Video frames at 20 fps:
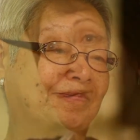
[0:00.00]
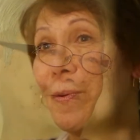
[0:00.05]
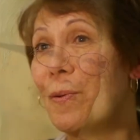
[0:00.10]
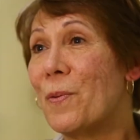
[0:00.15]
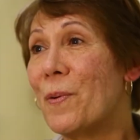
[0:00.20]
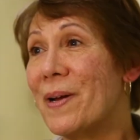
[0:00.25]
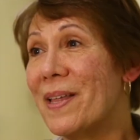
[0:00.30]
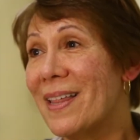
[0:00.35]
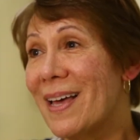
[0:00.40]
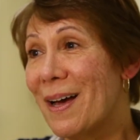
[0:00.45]

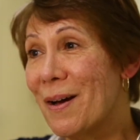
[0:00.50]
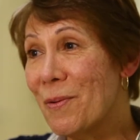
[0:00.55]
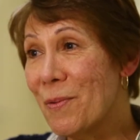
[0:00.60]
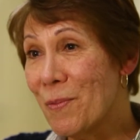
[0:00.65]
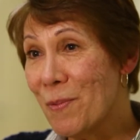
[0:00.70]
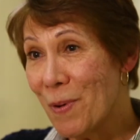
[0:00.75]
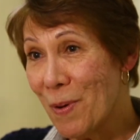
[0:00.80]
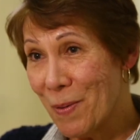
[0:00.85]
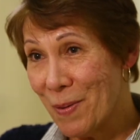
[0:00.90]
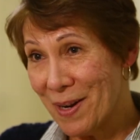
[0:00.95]
Without
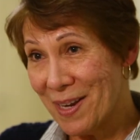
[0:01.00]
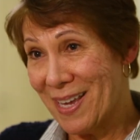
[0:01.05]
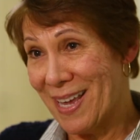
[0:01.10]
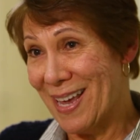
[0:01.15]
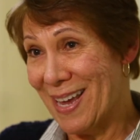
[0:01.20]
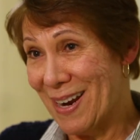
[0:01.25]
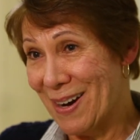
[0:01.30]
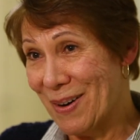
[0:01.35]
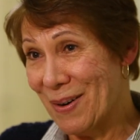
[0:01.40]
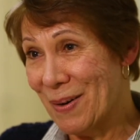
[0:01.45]

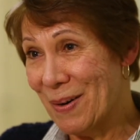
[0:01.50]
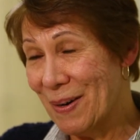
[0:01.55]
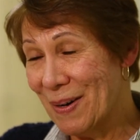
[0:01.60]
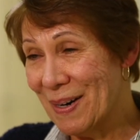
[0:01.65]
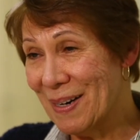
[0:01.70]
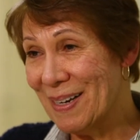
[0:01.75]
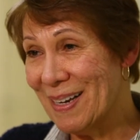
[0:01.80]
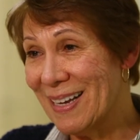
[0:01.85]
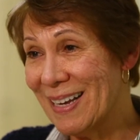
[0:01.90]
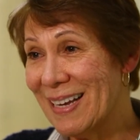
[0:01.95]
Rotacare,
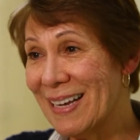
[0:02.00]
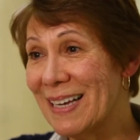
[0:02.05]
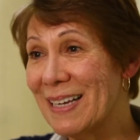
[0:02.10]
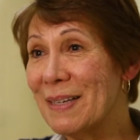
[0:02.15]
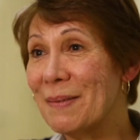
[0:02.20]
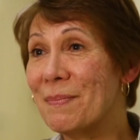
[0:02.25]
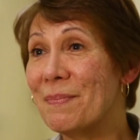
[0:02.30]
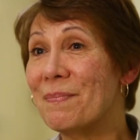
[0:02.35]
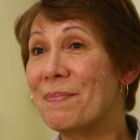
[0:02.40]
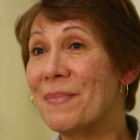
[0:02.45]

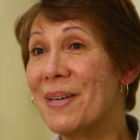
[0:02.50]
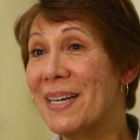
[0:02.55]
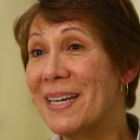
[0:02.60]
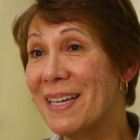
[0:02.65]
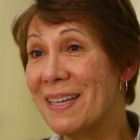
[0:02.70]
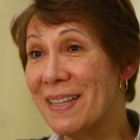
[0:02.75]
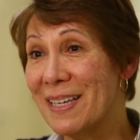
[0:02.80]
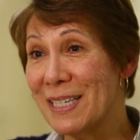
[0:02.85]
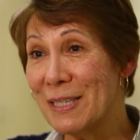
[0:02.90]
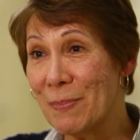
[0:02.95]

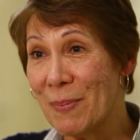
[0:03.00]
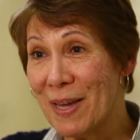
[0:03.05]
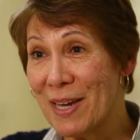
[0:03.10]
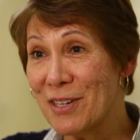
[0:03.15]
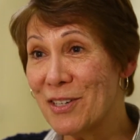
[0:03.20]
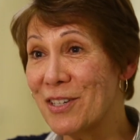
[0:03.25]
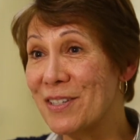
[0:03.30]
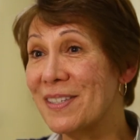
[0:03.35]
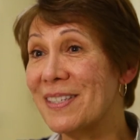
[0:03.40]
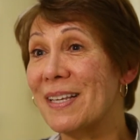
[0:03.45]
many of these
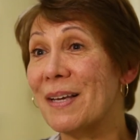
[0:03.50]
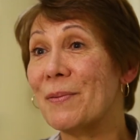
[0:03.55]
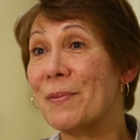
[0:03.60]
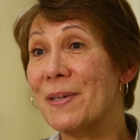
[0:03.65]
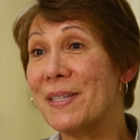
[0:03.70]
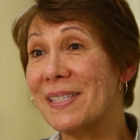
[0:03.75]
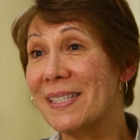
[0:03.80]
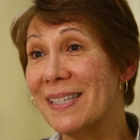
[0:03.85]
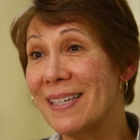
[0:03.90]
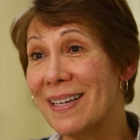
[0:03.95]
patients that
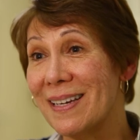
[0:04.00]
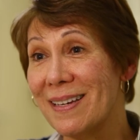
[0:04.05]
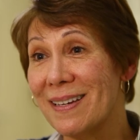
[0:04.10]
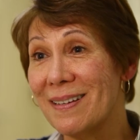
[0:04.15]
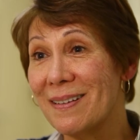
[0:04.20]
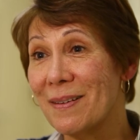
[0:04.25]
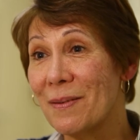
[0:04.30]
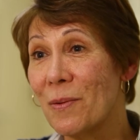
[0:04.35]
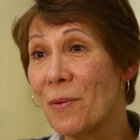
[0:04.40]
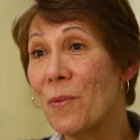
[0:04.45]
we see
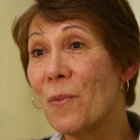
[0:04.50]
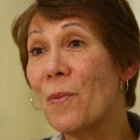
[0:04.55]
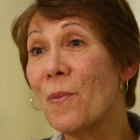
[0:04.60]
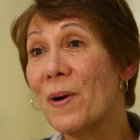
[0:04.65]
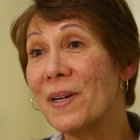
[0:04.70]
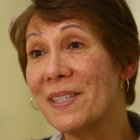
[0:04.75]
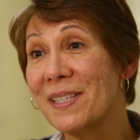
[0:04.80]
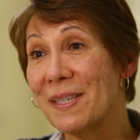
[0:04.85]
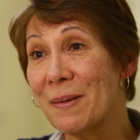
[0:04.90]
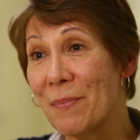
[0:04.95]

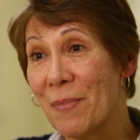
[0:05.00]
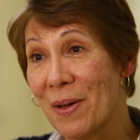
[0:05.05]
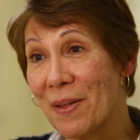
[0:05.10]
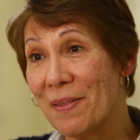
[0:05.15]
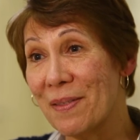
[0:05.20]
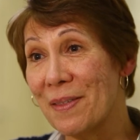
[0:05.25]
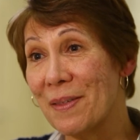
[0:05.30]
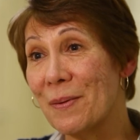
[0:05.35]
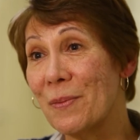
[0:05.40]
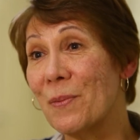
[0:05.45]
once a
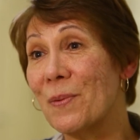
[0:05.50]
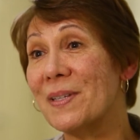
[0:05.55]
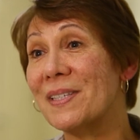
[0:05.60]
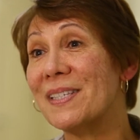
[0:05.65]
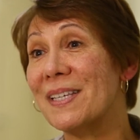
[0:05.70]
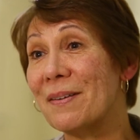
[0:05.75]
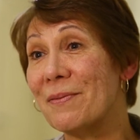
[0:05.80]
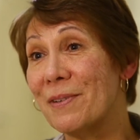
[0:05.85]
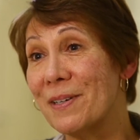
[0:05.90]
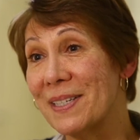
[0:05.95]
month,
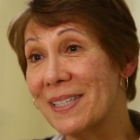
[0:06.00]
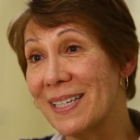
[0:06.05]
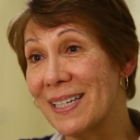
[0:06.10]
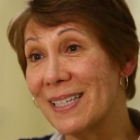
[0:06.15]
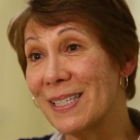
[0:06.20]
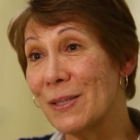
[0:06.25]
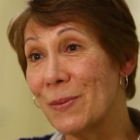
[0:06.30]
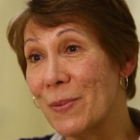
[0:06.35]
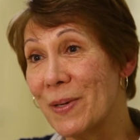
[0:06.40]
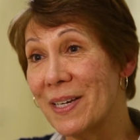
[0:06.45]
once every
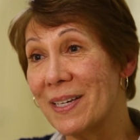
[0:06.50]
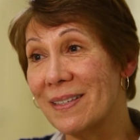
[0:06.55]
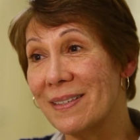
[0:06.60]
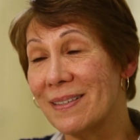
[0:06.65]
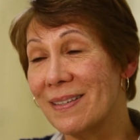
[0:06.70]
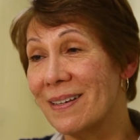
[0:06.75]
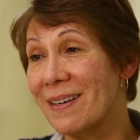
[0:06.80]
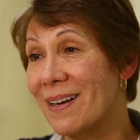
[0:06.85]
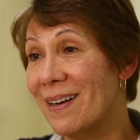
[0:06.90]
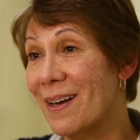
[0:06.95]
six
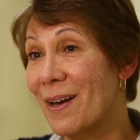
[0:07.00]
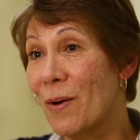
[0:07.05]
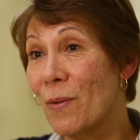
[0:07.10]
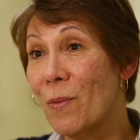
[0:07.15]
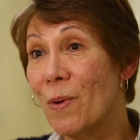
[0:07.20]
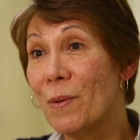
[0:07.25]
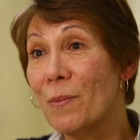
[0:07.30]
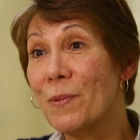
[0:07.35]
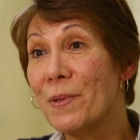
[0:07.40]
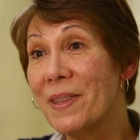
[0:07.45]
weeks,
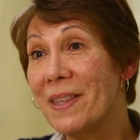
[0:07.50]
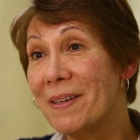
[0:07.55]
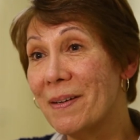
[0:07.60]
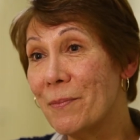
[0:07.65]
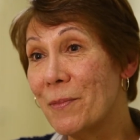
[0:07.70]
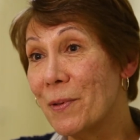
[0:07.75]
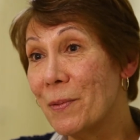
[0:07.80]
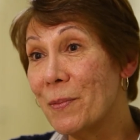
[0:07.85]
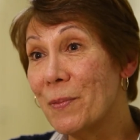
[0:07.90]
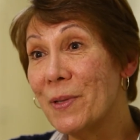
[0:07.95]
what would they,
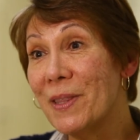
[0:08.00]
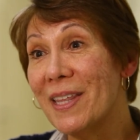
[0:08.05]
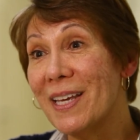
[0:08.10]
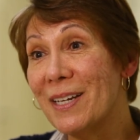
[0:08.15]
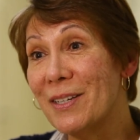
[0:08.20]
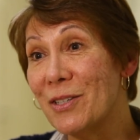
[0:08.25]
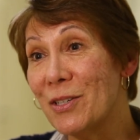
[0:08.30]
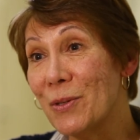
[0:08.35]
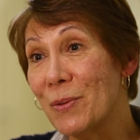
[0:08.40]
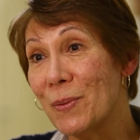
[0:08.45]
what would
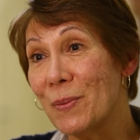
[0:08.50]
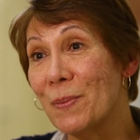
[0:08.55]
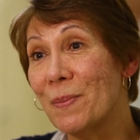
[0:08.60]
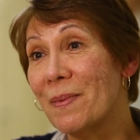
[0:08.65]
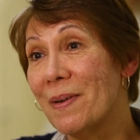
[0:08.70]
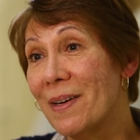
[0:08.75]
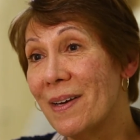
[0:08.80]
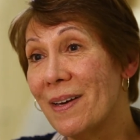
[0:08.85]
they do?